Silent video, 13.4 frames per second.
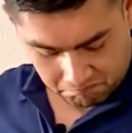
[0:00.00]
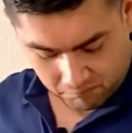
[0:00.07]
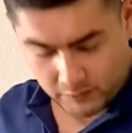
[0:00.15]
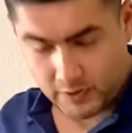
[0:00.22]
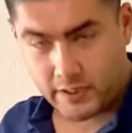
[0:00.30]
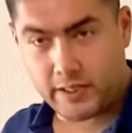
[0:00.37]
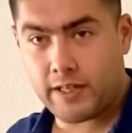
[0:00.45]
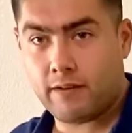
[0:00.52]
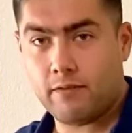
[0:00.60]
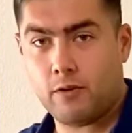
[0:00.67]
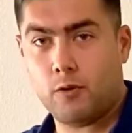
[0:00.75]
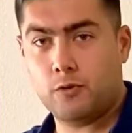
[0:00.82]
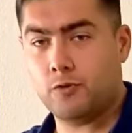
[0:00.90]
And I have the
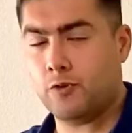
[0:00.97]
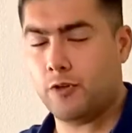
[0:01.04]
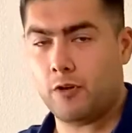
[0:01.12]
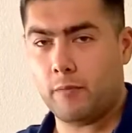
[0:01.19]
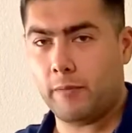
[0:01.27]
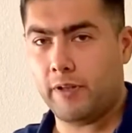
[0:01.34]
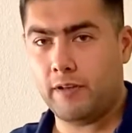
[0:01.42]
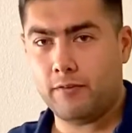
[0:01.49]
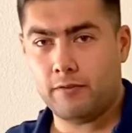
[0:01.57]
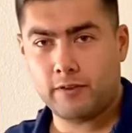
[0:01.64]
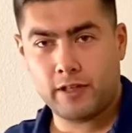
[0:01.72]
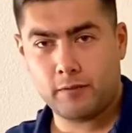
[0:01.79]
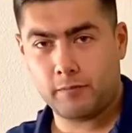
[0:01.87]
holster here on my left side,
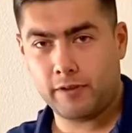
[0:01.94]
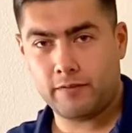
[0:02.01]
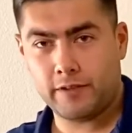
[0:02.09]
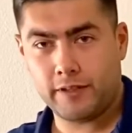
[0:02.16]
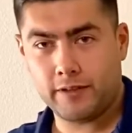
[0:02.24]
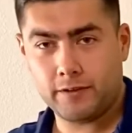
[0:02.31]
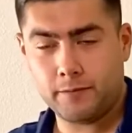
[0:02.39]
I'm left-handed.